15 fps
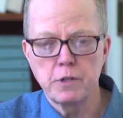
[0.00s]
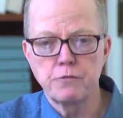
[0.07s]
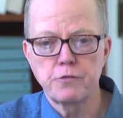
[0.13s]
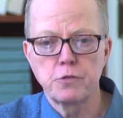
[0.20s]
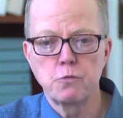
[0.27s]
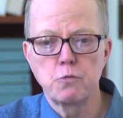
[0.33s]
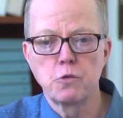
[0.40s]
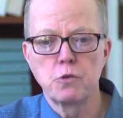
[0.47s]

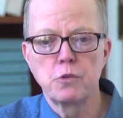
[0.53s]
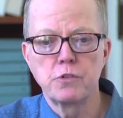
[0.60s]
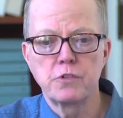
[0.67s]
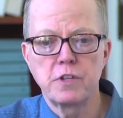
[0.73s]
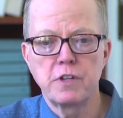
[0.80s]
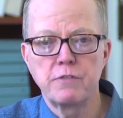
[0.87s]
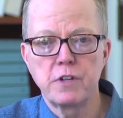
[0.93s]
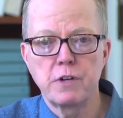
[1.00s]

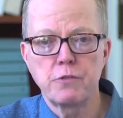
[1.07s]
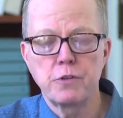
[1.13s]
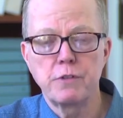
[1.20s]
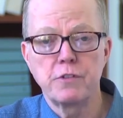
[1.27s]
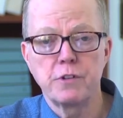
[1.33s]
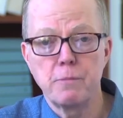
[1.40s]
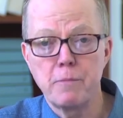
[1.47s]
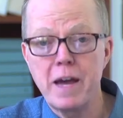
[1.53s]
worlds they've never
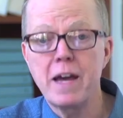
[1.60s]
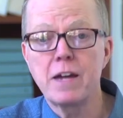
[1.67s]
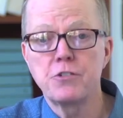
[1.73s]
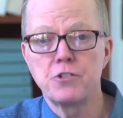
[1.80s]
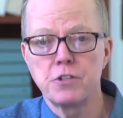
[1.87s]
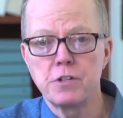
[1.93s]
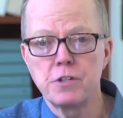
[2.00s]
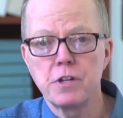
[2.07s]
even
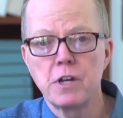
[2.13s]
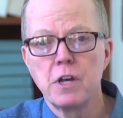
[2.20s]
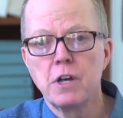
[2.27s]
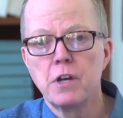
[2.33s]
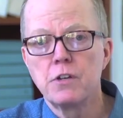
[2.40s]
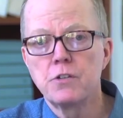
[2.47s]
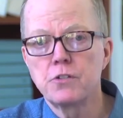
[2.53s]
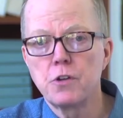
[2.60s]
imagined.
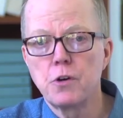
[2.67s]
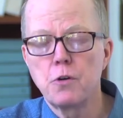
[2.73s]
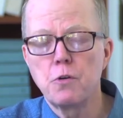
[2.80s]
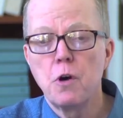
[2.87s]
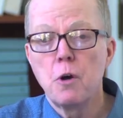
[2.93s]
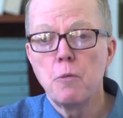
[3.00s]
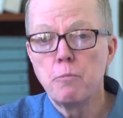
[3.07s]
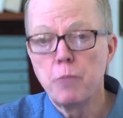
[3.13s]

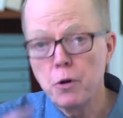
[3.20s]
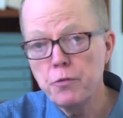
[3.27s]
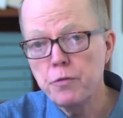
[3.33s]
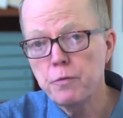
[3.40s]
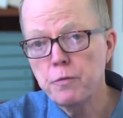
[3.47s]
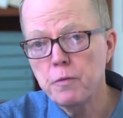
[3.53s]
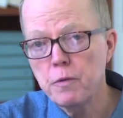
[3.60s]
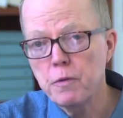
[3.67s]
So
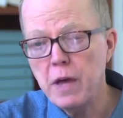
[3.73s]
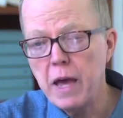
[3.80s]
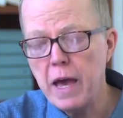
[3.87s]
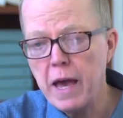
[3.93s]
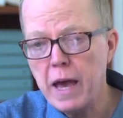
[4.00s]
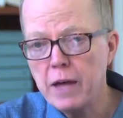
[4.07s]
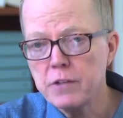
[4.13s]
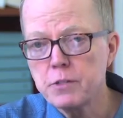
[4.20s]
both
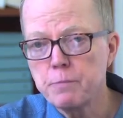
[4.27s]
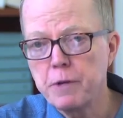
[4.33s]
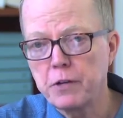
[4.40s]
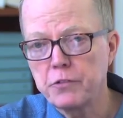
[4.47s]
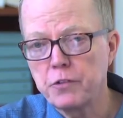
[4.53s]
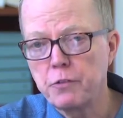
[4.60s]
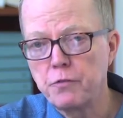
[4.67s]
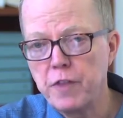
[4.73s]

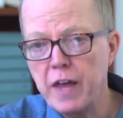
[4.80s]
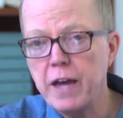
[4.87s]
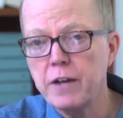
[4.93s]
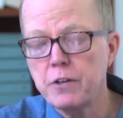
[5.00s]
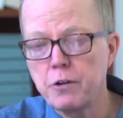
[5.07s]
aspects of that